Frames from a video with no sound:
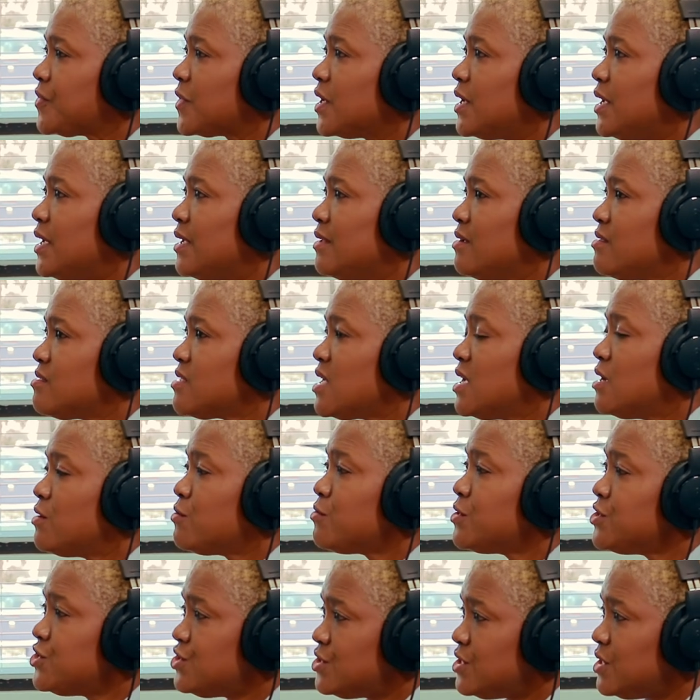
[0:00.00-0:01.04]
it is a
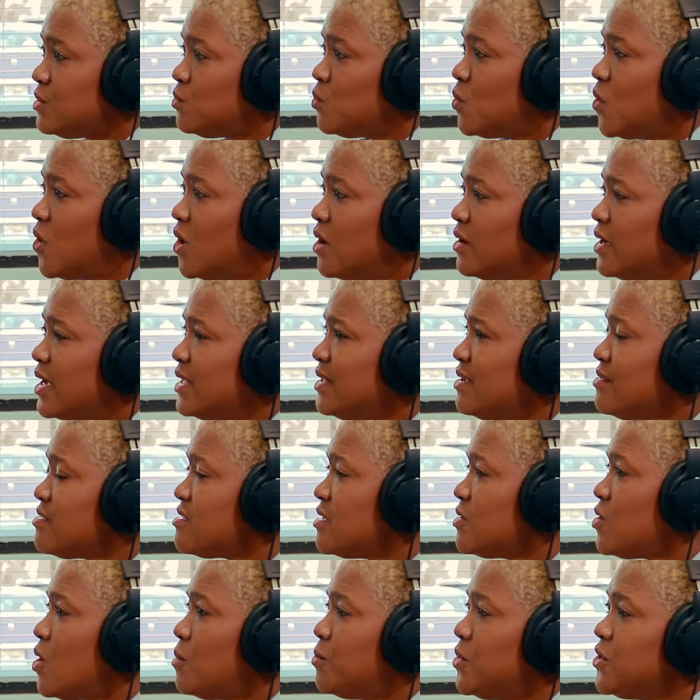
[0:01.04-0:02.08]
Christian walk, and it's
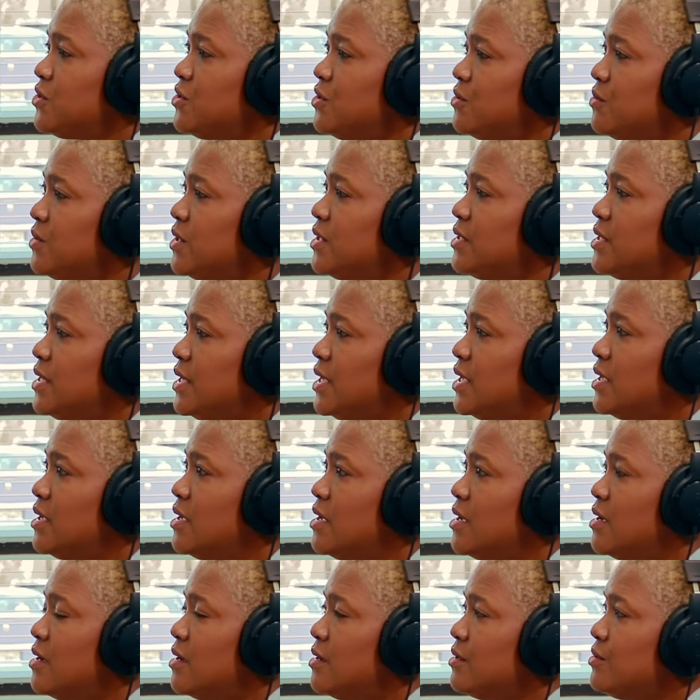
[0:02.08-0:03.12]
an opportunity
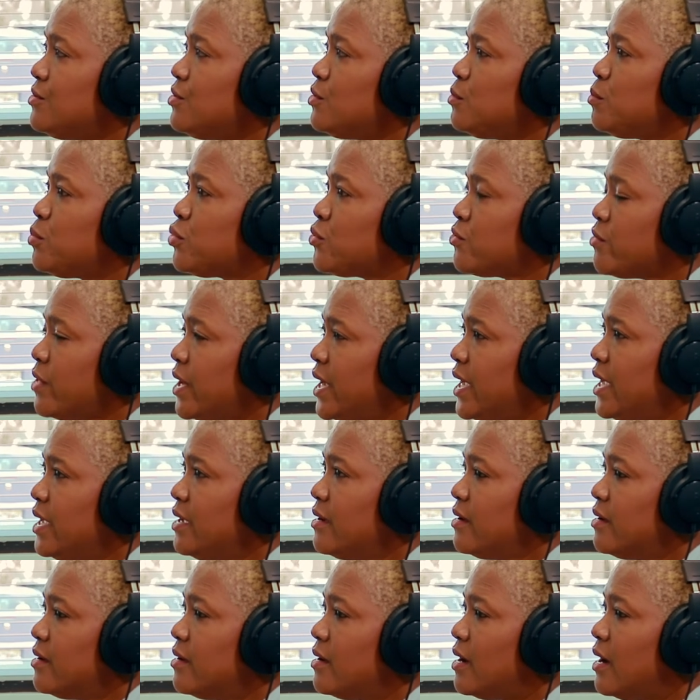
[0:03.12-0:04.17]
to
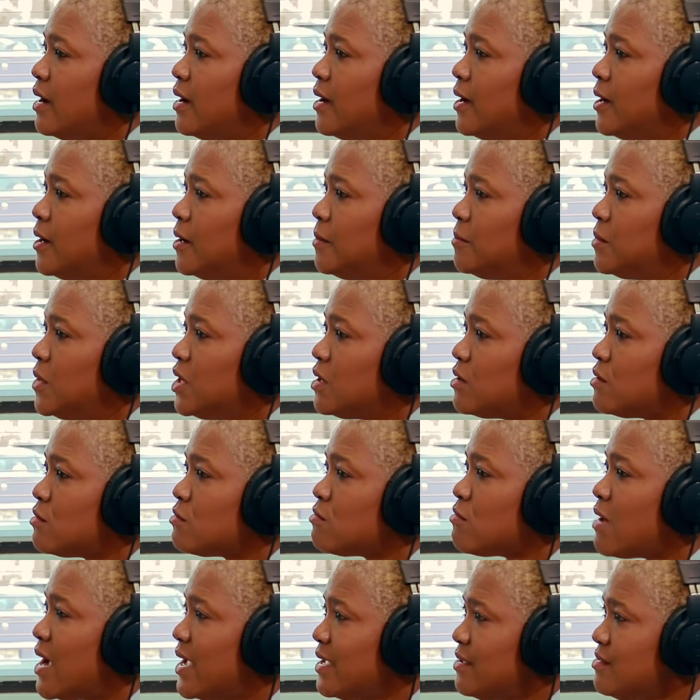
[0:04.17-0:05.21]
bring um,
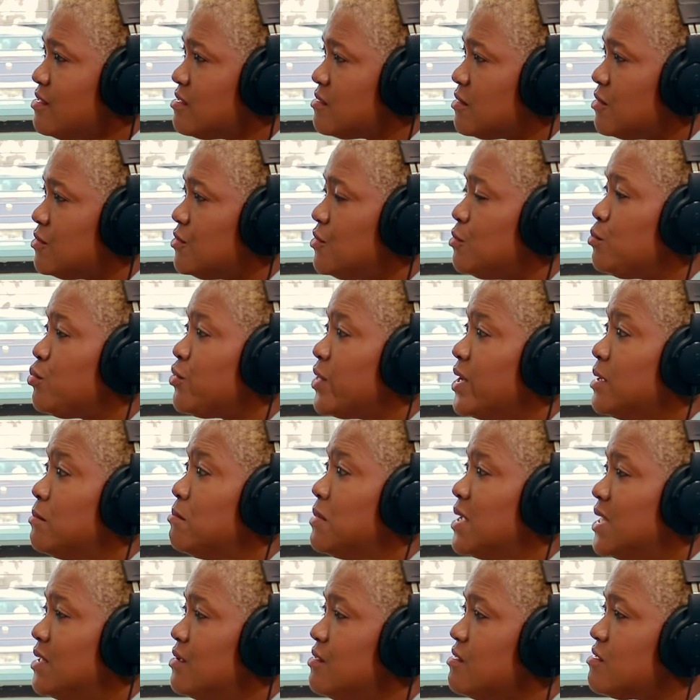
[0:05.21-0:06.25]
Christ, to bring
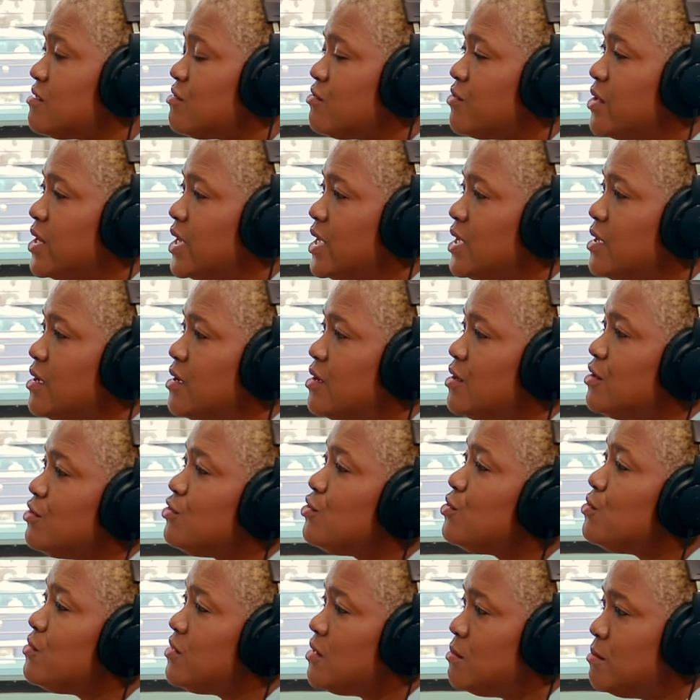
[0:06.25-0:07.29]
ministry
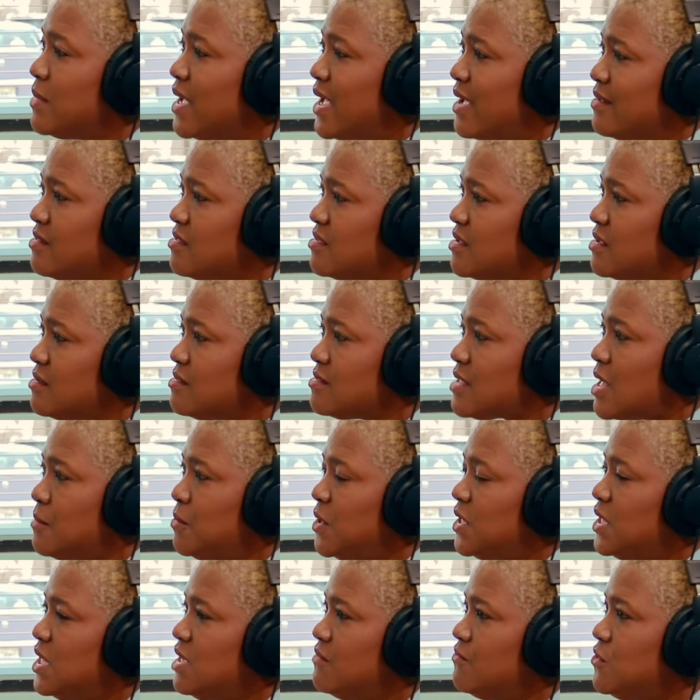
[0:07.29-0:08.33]
to the masses. I
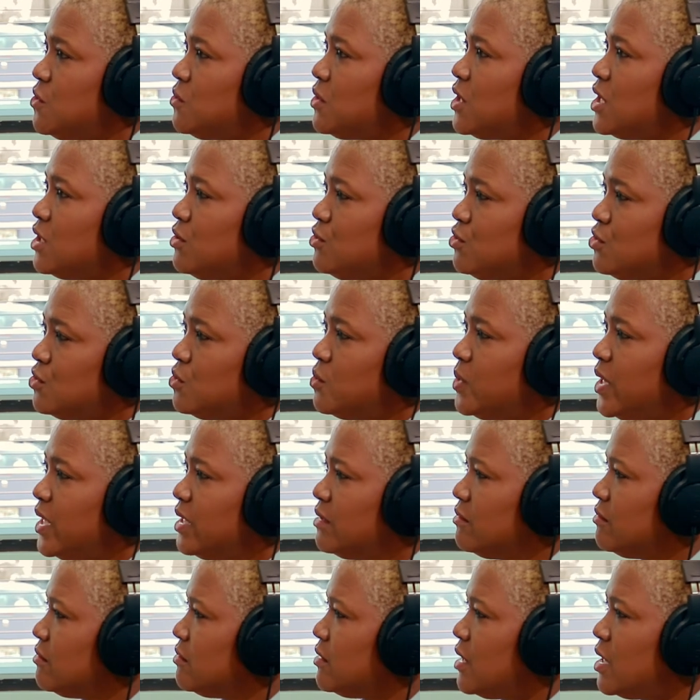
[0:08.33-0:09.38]
believe you can do
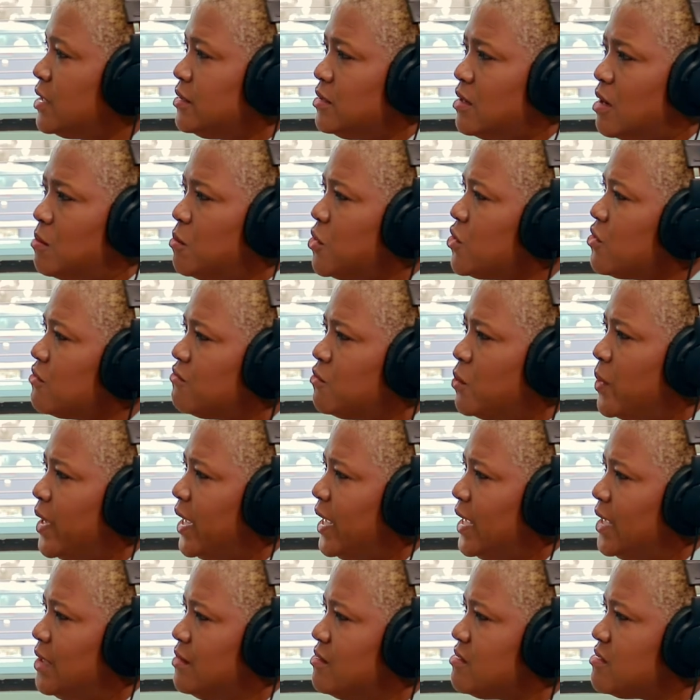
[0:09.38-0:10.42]
it a number of
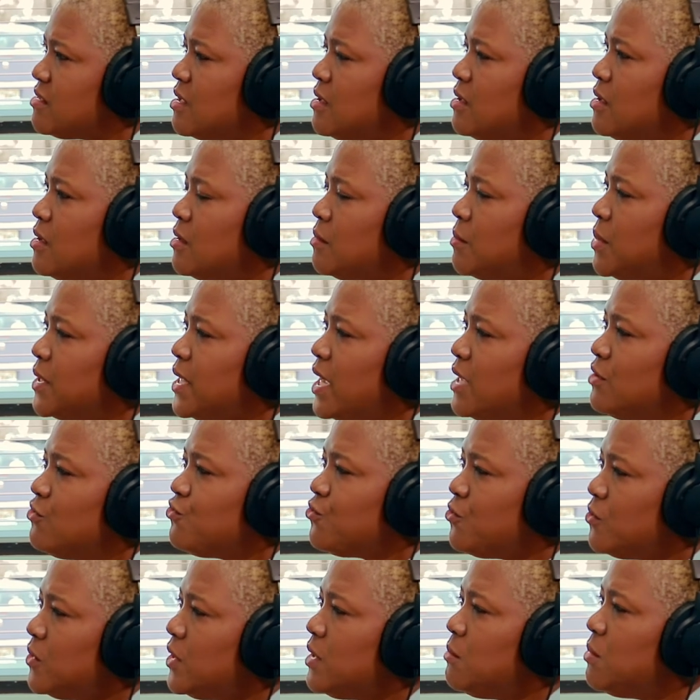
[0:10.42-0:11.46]
ways, but I
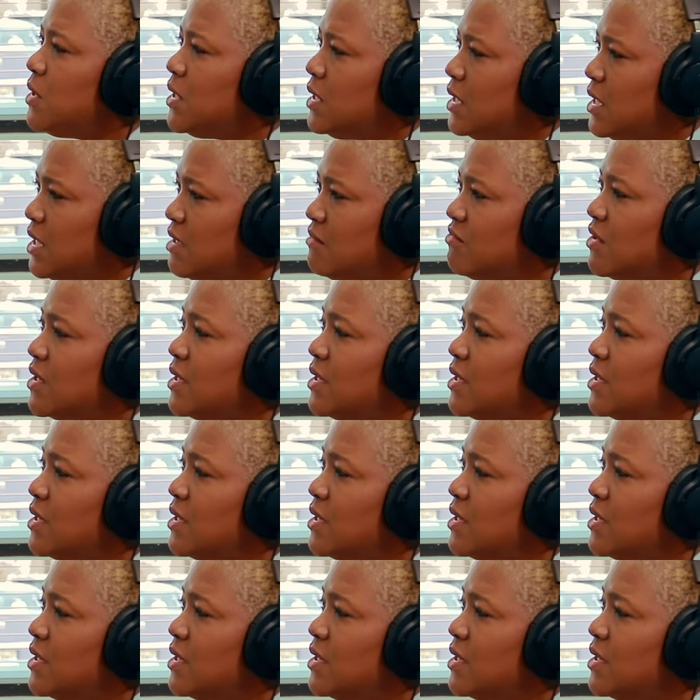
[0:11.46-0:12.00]
truly believe a